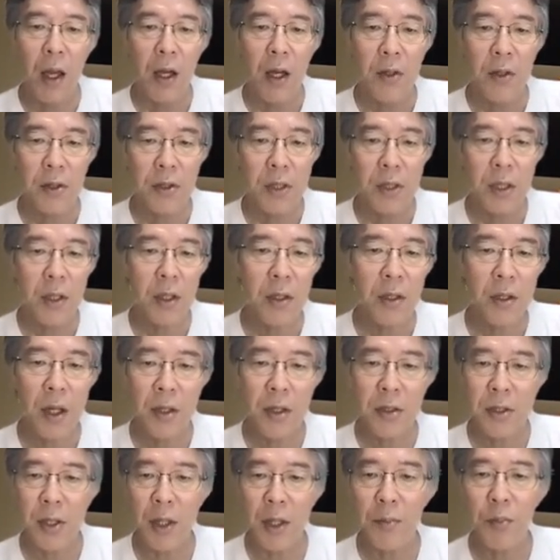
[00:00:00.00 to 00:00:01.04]
The second
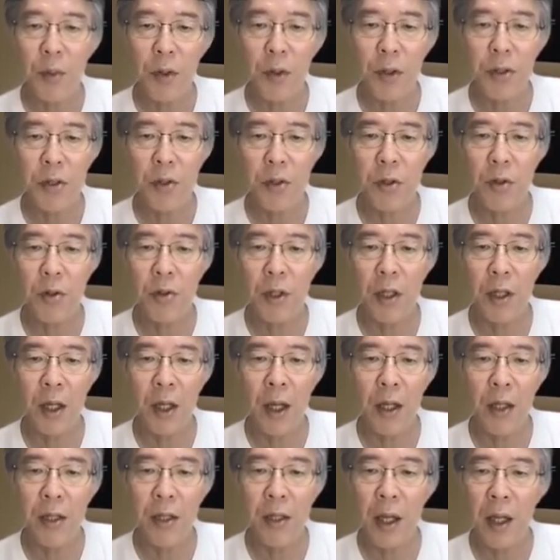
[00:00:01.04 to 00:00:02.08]
example is called the
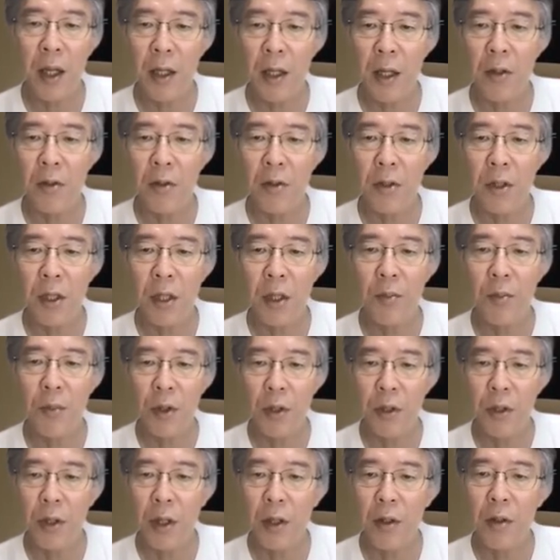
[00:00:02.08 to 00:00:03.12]
AKLT
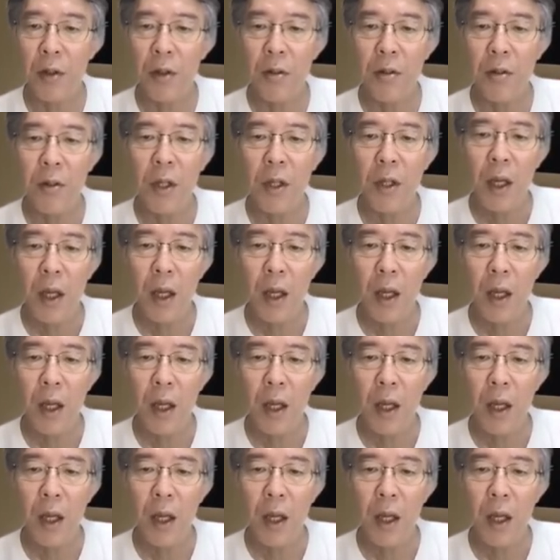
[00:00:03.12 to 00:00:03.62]
model.